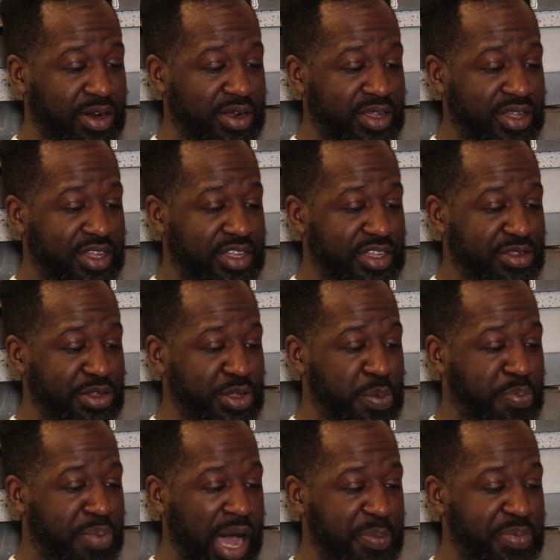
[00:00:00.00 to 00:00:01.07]
her till
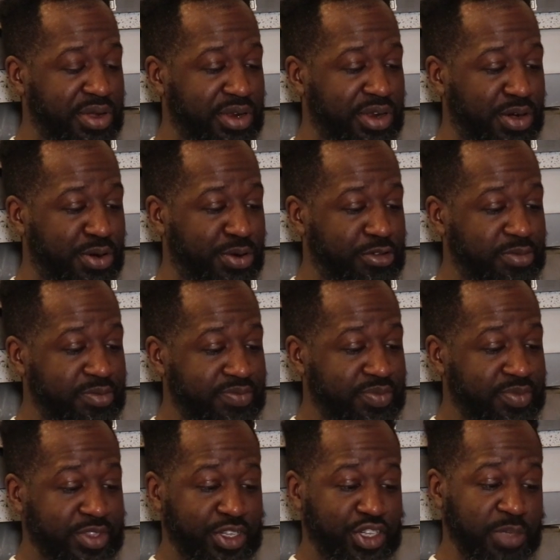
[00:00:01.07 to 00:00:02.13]
you pop your load.
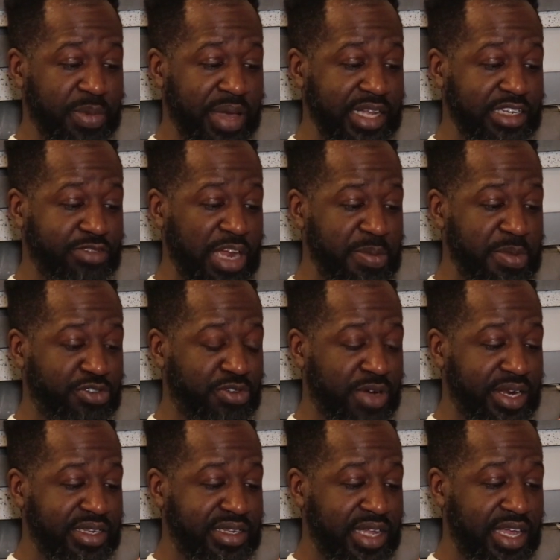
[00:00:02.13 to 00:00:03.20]
She may scream and
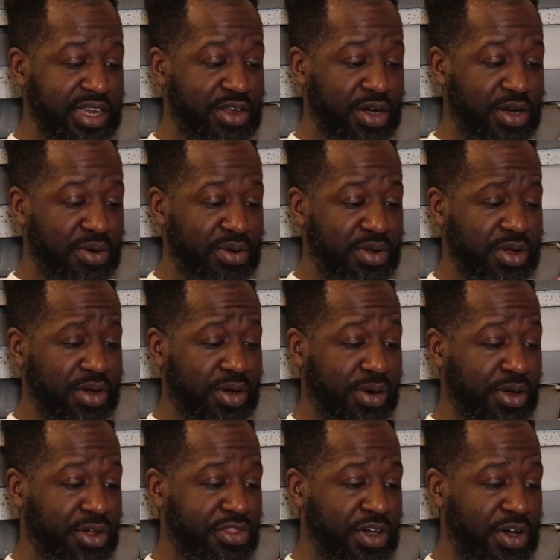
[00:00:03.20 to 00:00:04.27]
try to say no,
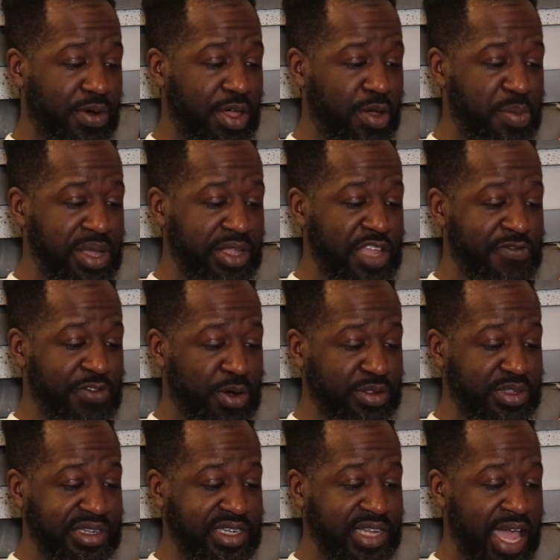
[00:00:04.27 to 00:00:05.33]
although it'll be
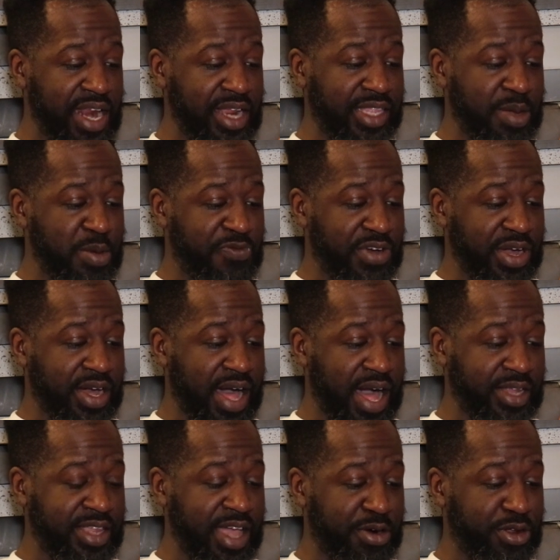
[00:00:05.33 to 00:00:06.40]
difficult to say anything with a
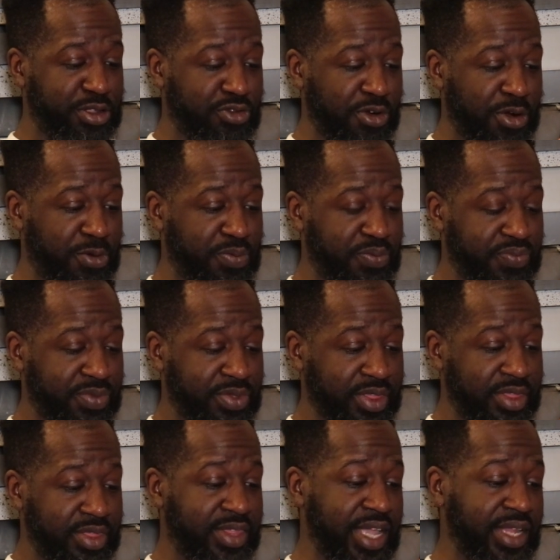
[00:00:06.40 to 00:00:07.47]
cock down her throat.
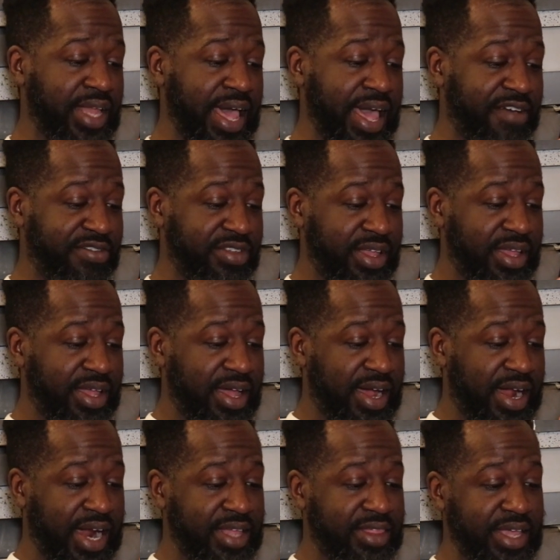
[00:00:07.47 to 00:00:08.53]
They laughed.
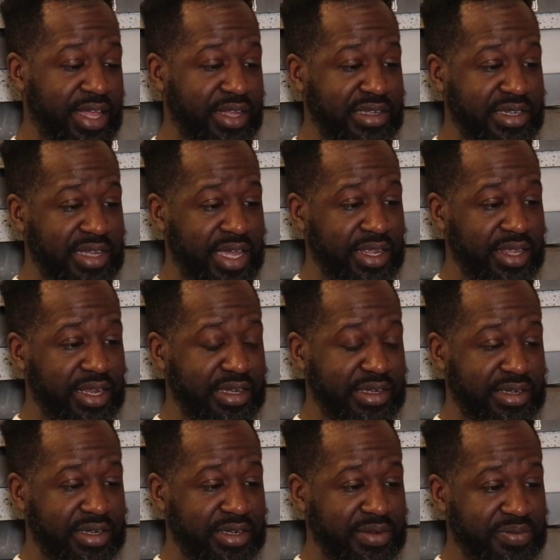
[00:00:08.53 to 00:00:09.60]
I then said,
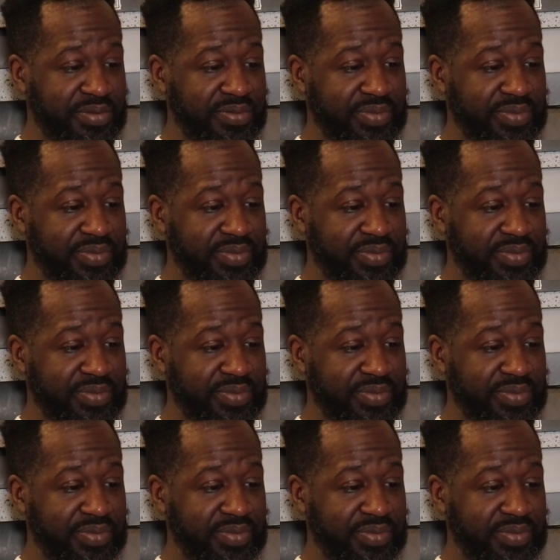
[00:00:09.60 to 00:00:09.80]
"Listen,